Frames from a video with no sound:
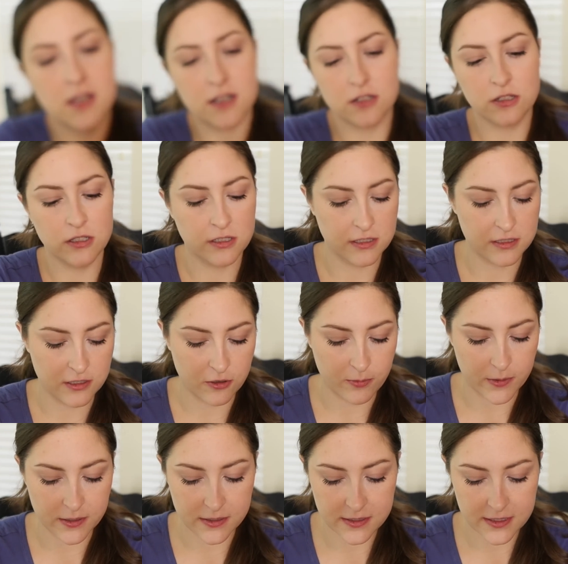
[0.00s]
actually
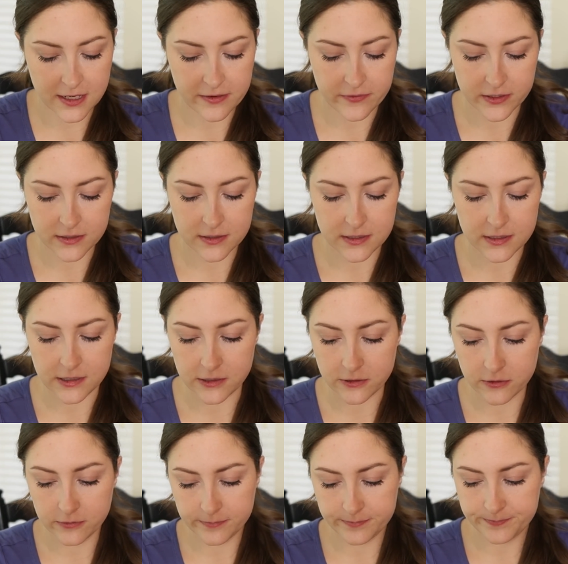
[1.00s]
soap inside of it
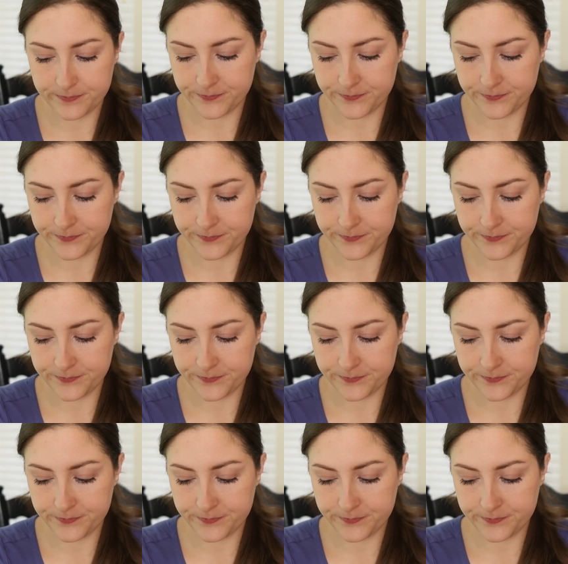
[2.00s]
still.